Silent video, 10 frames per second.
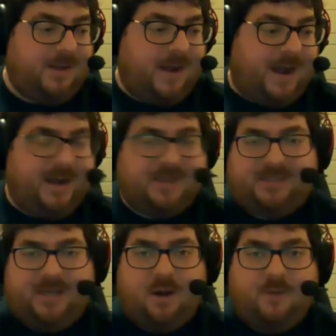I got to
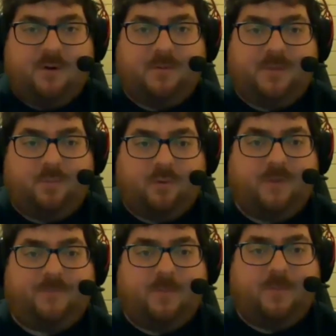take over the
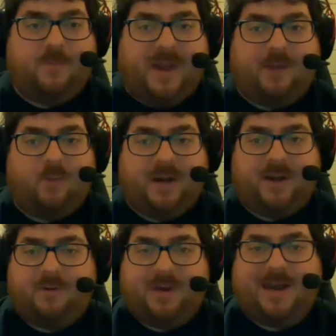board for Bad
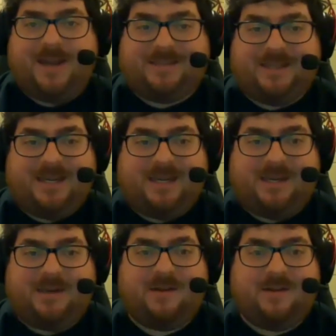Radio at
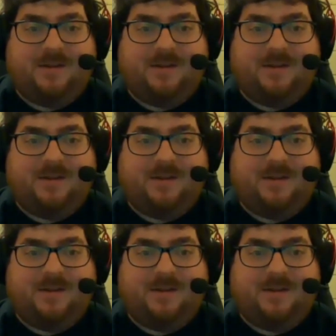19,